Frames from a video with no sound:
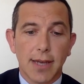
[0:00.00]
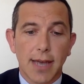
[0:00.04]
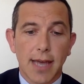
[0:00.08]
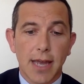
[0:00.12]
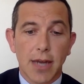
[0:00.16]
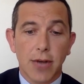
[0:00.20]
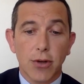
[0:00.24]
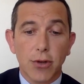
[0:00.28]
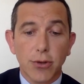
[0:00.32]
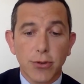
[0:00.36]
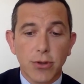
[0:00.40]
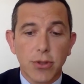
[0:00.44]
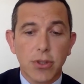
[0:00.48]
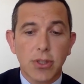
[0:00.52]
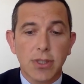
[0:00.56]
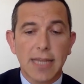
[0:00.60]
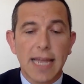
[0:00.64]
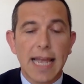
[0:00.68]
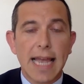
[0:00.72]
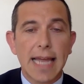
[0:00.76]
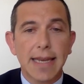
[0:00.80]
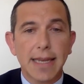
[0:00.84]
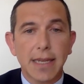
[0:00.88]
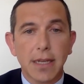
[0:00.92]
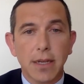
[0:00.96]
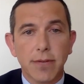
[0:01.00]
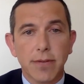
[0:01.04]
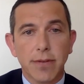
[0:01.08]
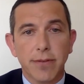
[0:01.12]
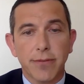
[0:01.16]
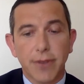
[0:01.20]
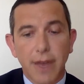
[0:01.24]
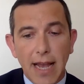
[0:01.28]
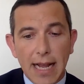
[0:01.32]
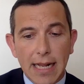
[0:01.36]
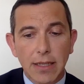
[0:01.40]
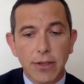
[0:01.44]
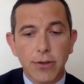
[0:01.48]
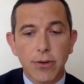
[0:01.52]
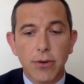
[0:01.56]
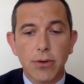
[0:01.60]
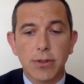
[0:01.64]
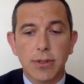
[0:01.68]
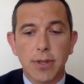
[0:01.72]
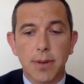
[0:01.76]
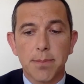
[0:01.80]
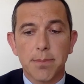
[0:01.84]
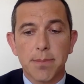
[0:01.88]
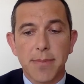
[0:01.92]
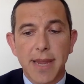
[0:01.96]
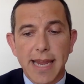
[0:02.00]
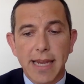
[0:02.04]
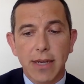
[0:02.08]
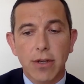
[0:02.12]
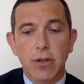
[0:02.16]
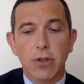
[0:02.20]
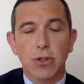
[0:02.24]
and an understanding of the values that make